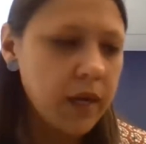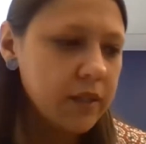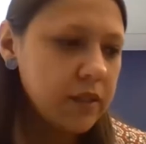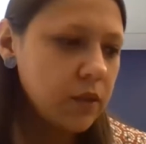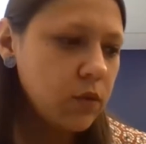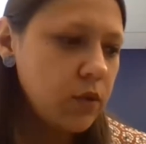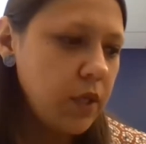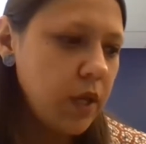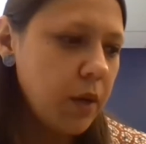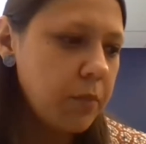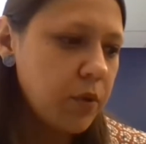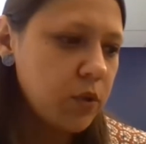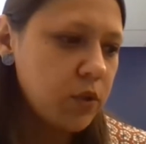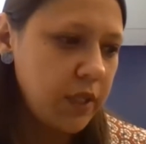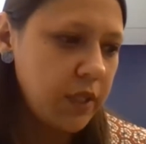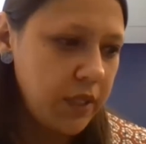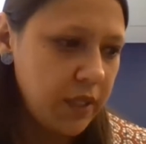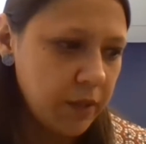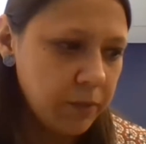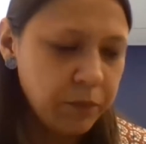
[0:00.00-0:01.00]
or a
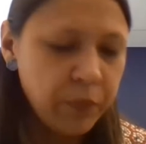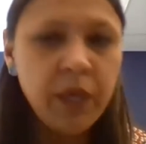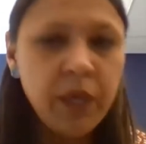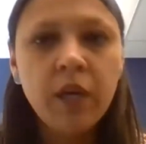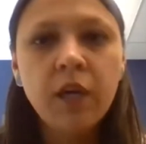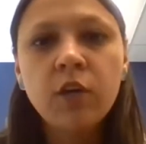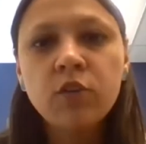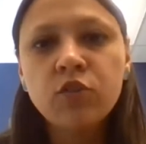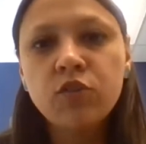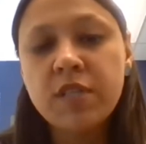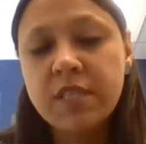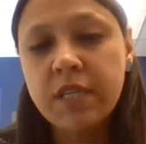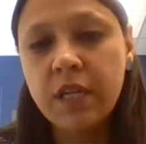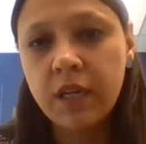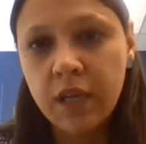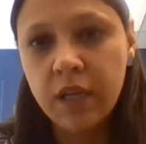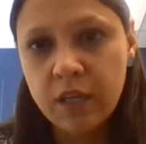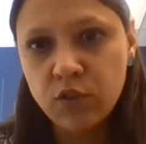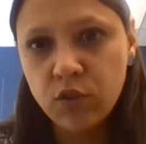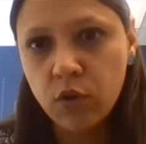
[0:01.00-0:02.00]
retaliation
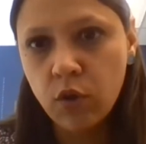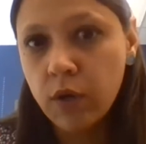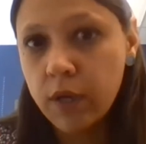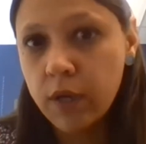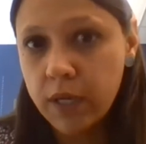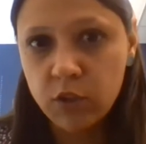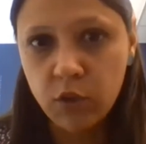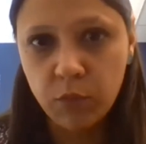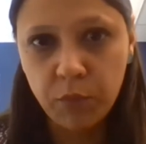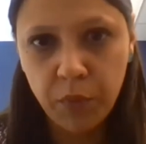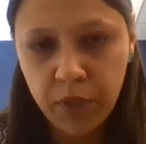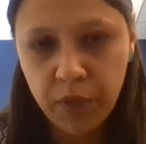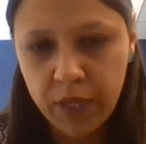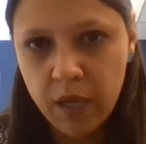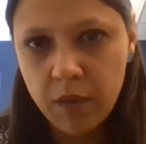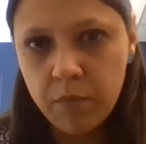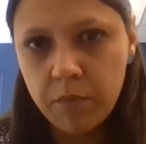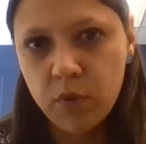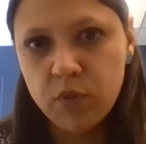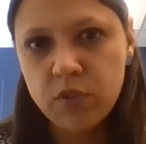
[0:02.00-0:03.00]
related to a protected
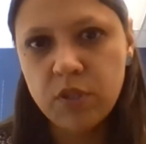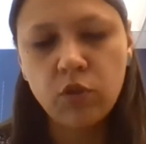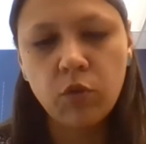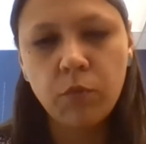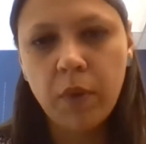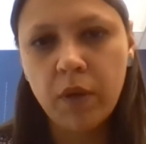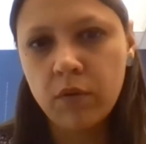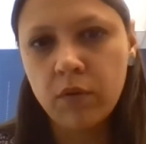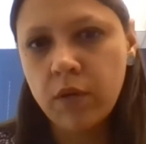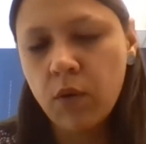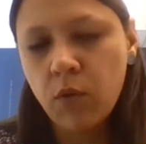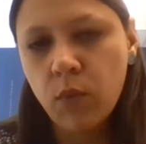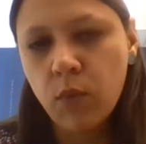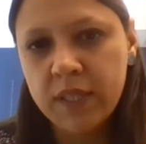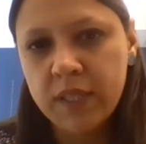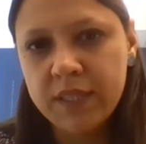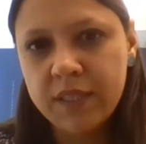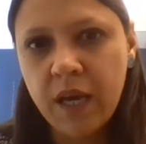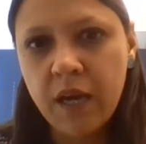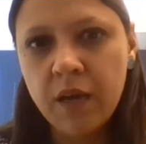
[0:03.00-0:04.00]
category. So in
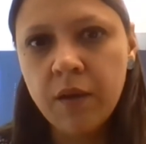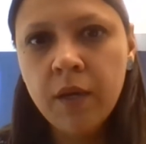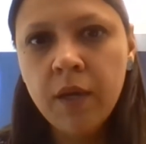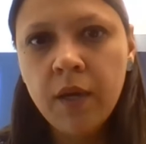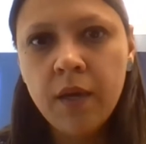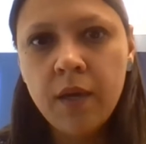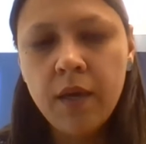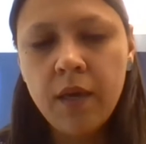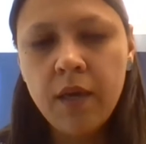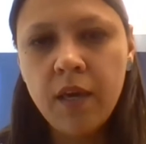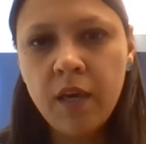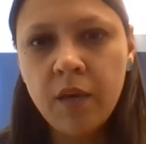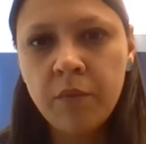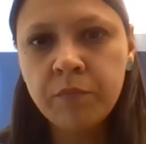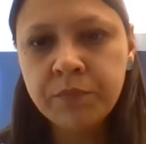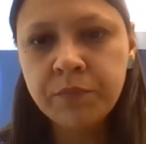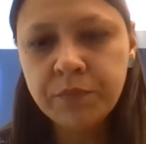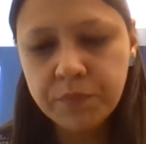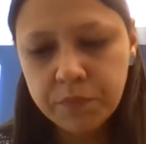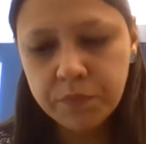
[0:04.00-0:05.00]
this case,
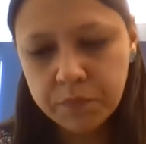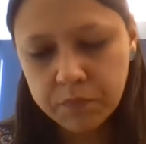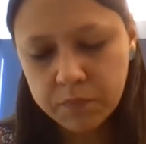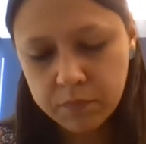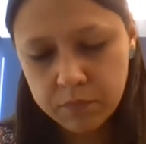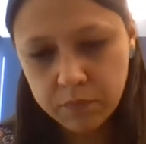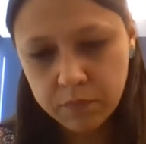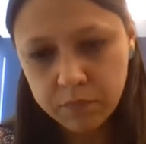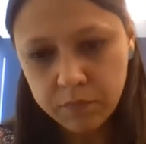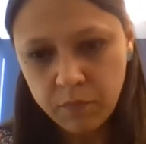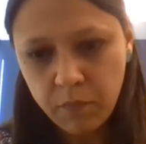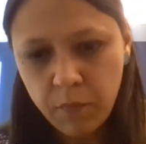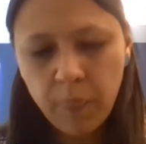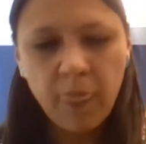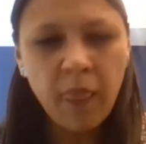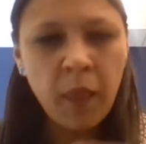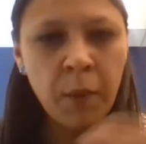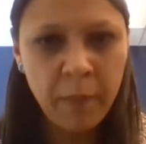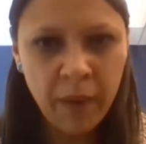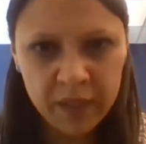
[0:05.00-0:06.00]
we took into
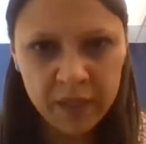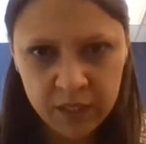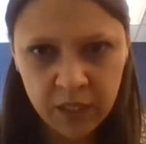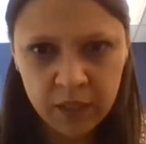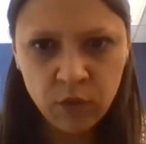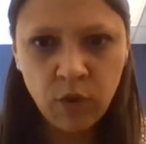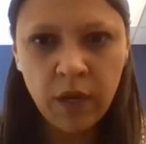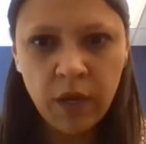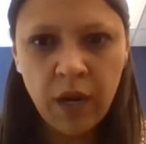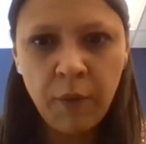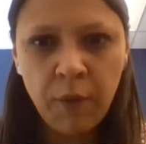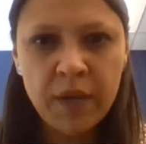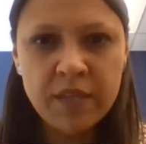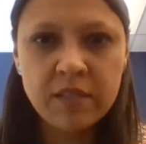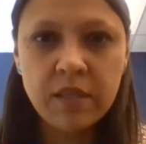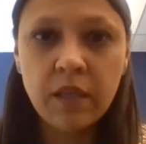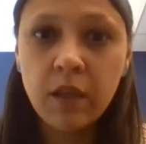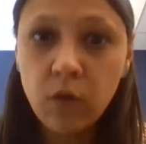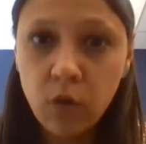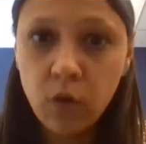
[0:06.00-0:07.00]
account,
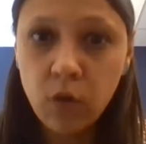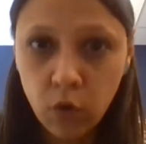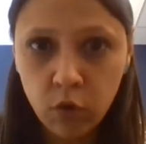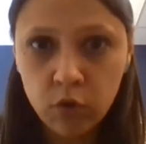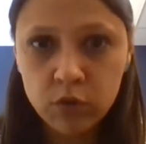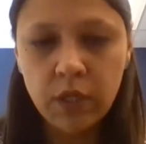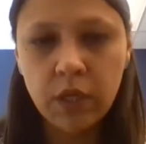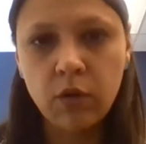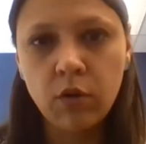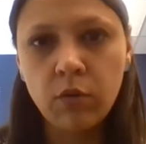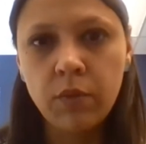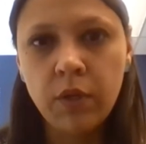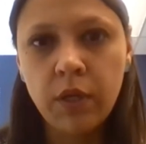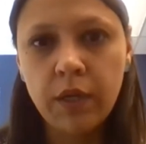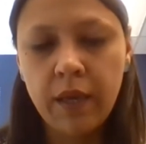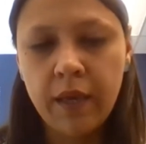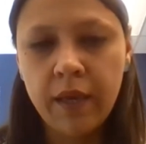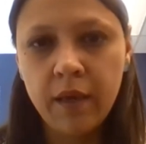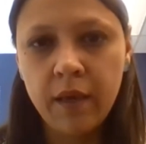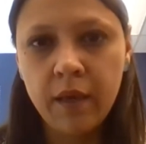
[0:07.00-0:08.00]
starting from
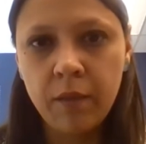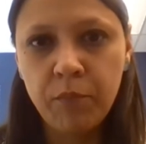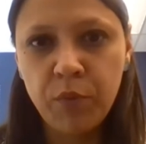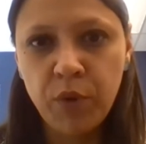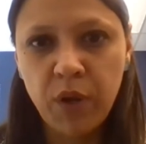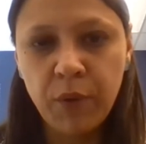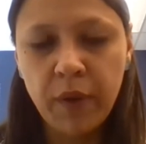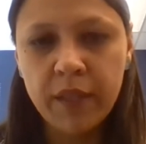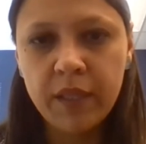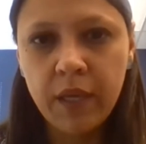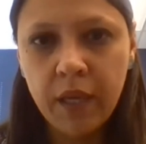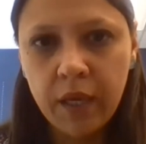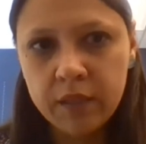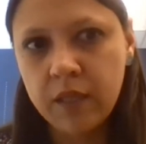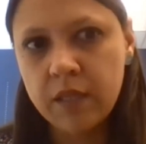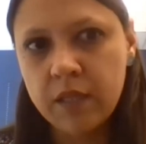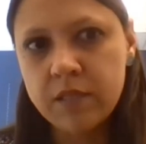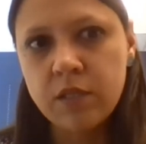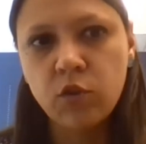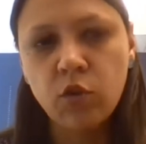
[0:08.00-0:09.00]
the basis of not
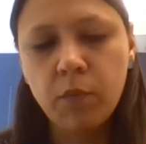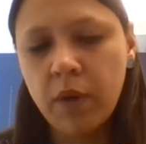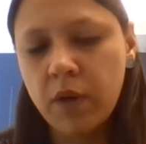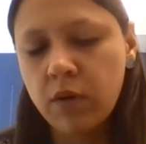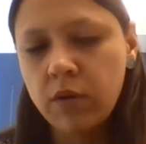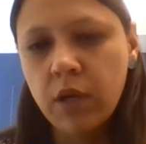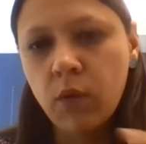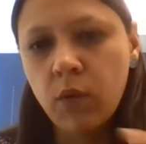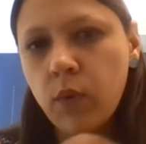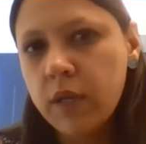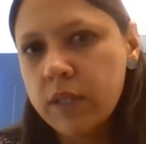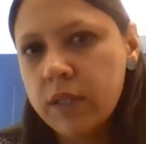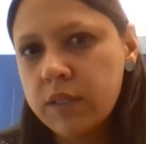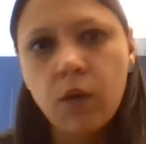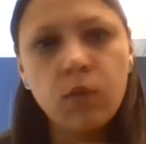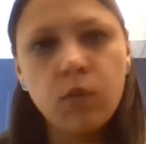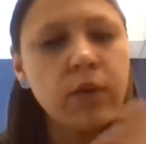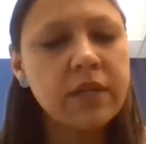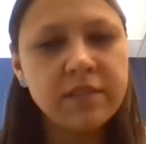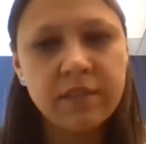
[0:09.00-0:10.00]
having a
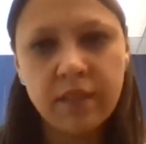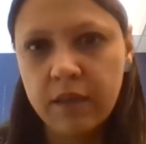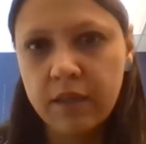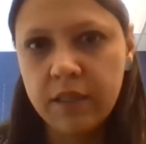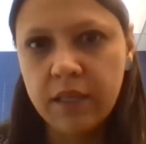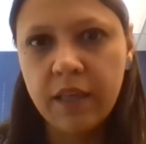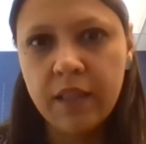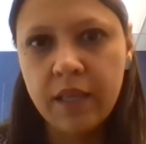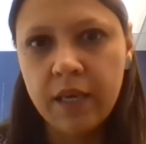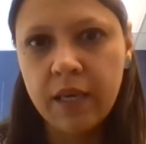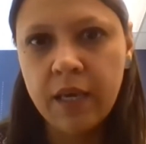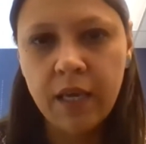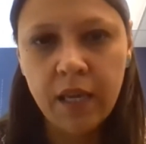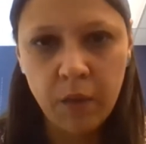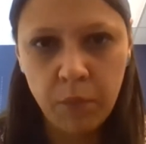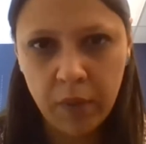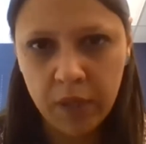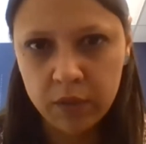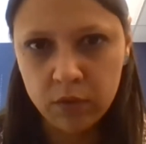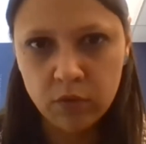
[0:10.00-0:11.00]
direct proof,
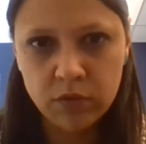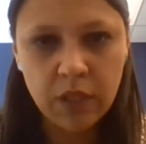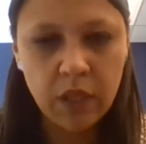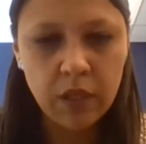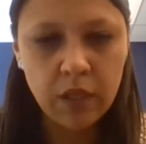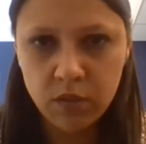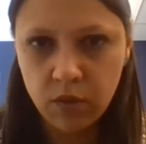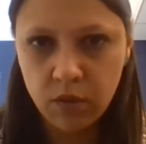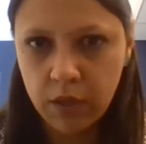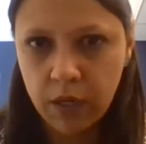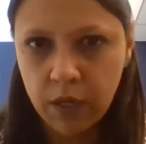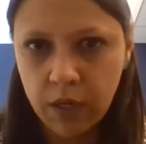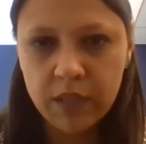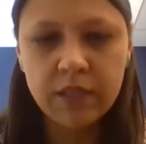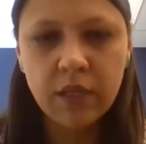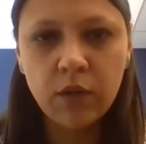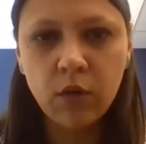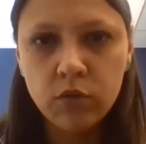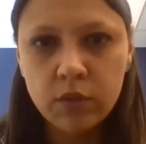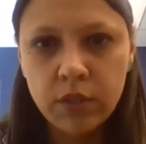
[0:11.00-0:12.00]
several
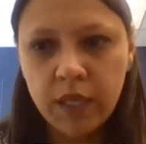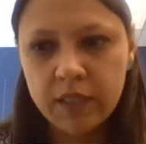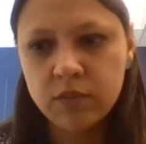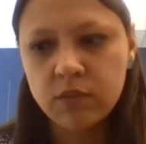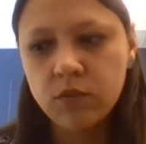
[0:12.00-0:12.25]
elements